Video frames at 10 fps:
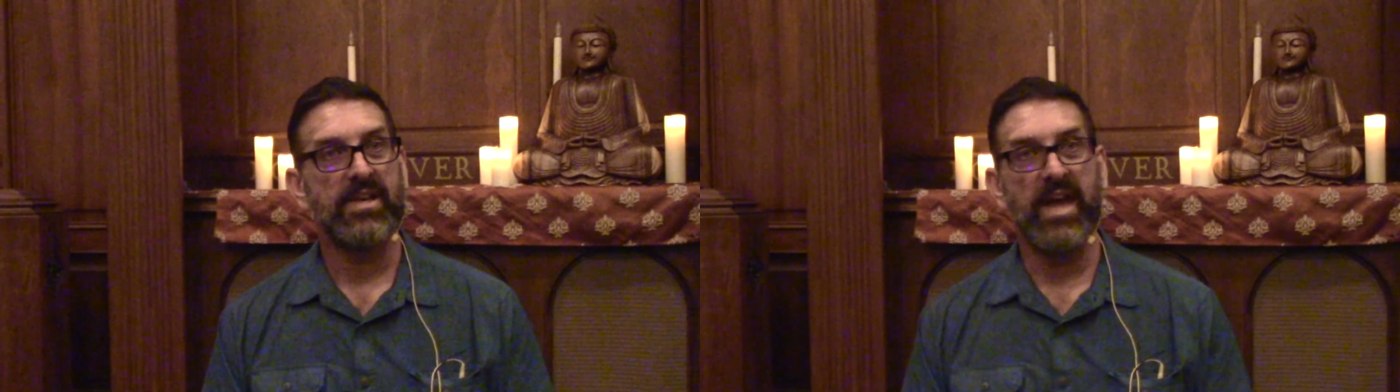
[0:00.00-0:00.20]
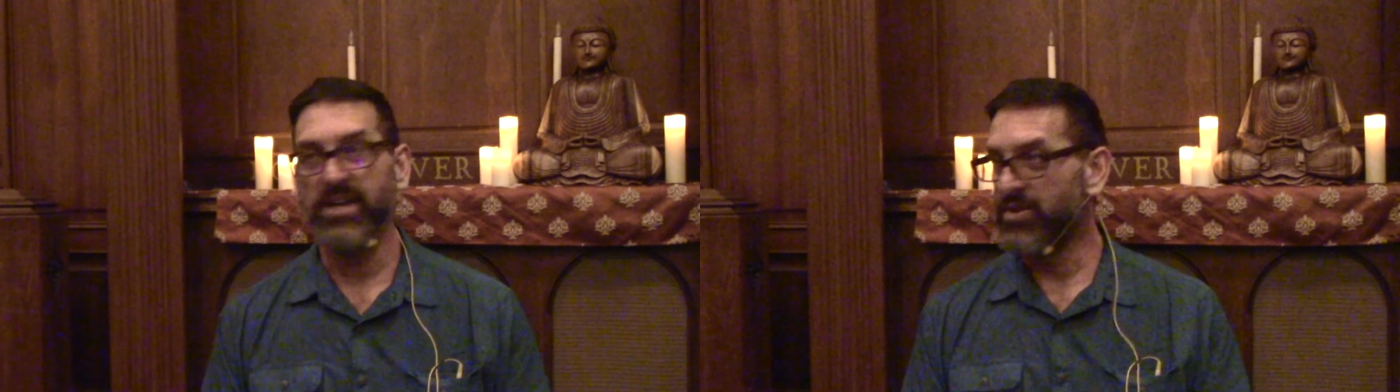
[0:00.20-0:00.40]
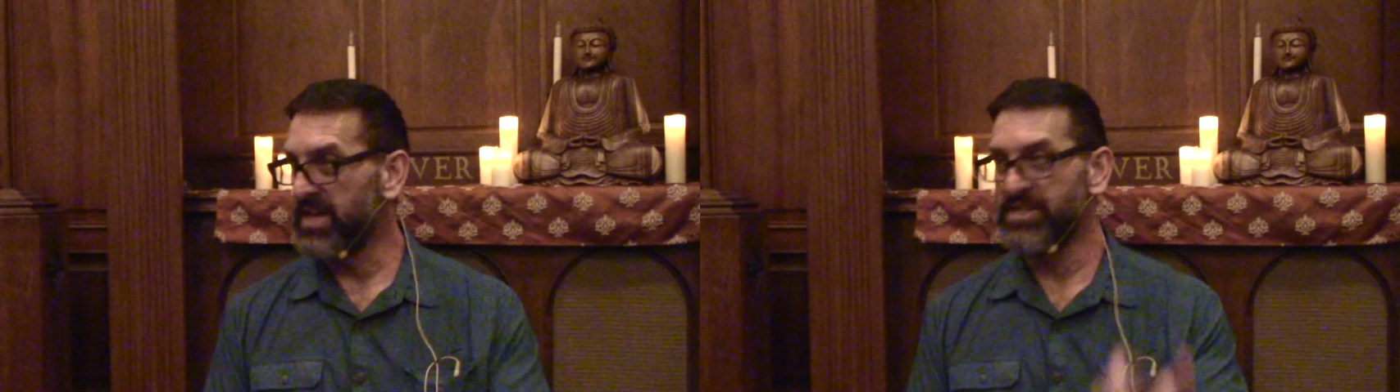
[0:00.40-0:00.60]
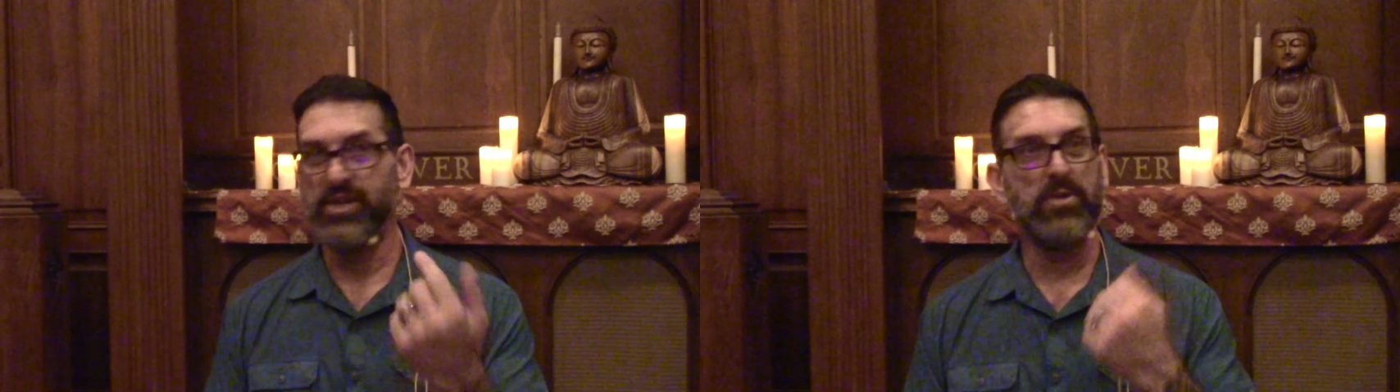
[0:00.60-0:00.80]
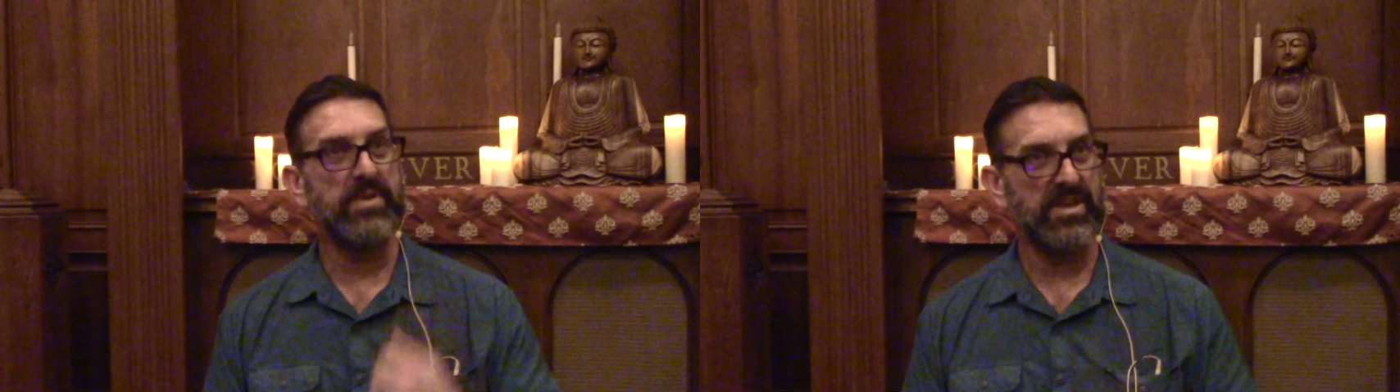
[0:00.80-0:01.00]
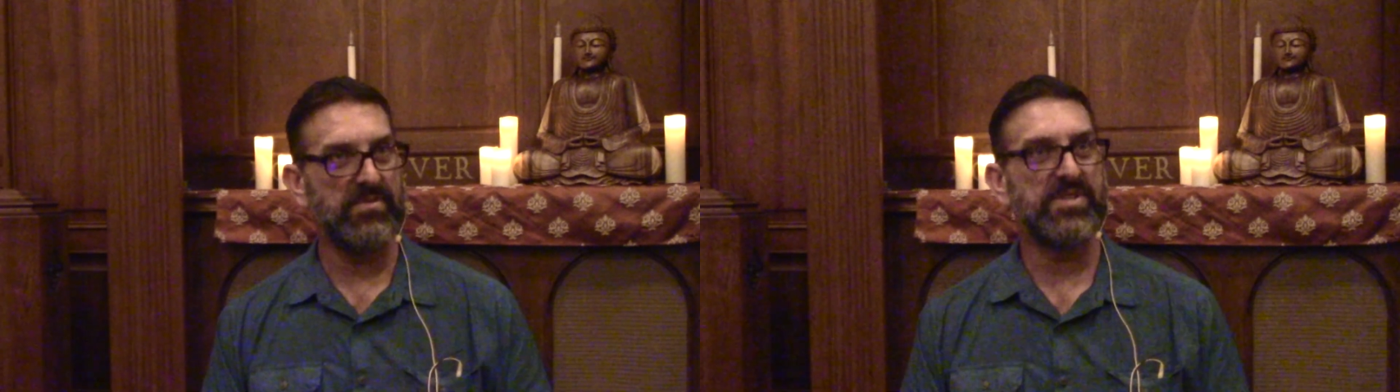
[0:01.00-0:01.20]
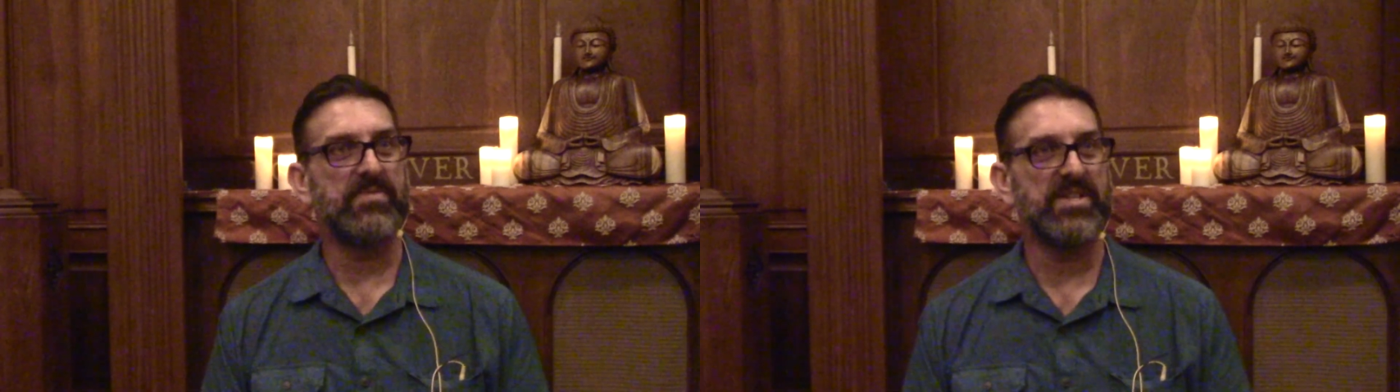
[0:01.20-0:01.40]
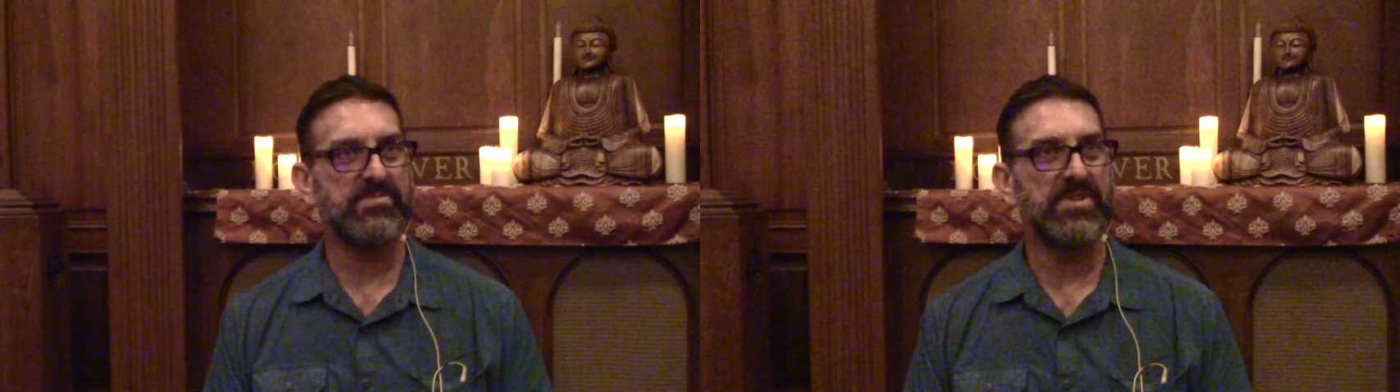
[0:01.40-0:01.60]
and you get to go be a
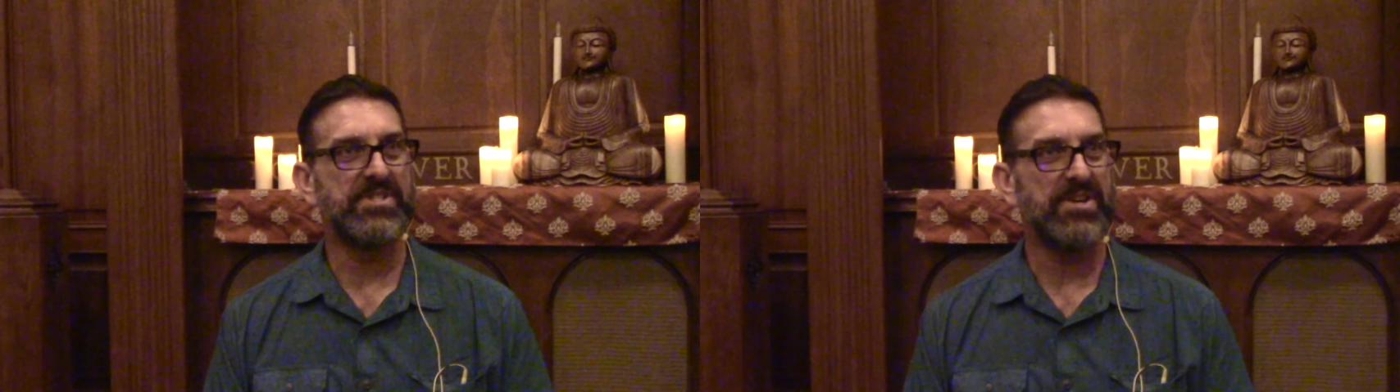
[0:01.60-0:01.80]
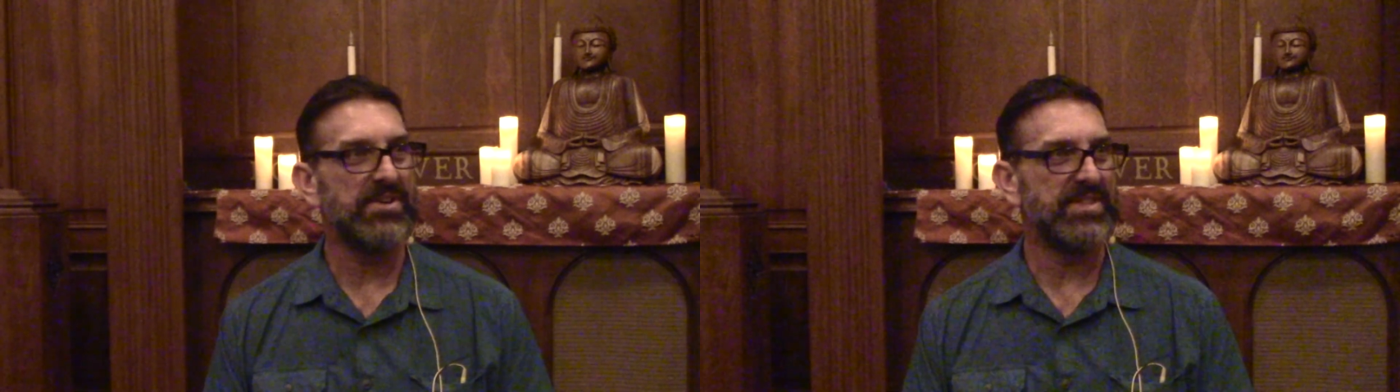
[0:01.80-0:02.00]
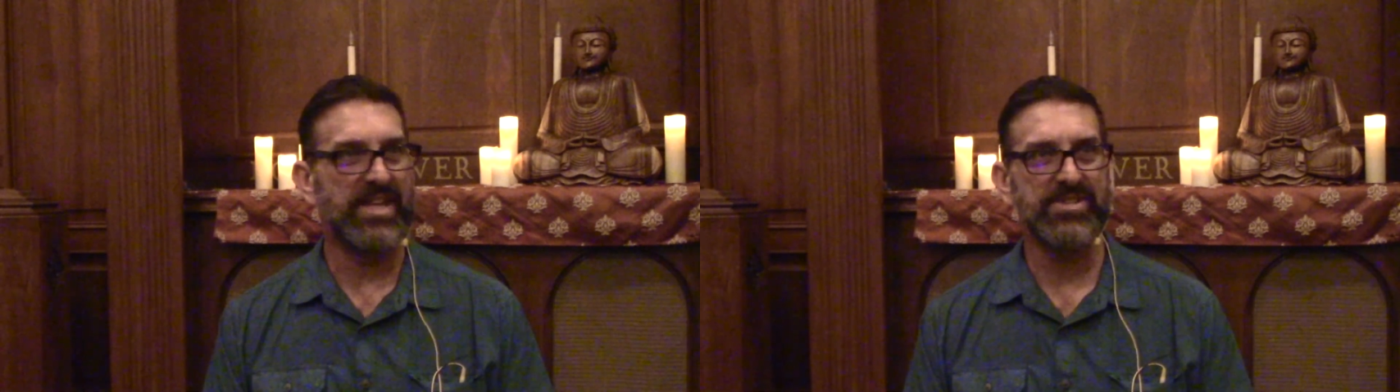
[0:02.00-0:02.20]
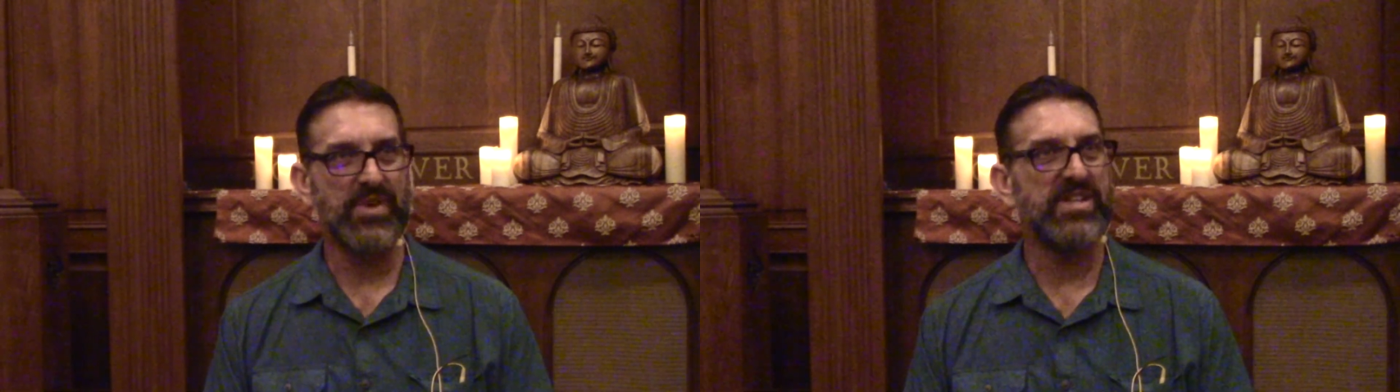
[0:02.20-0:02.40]
responsible adult, and that's great.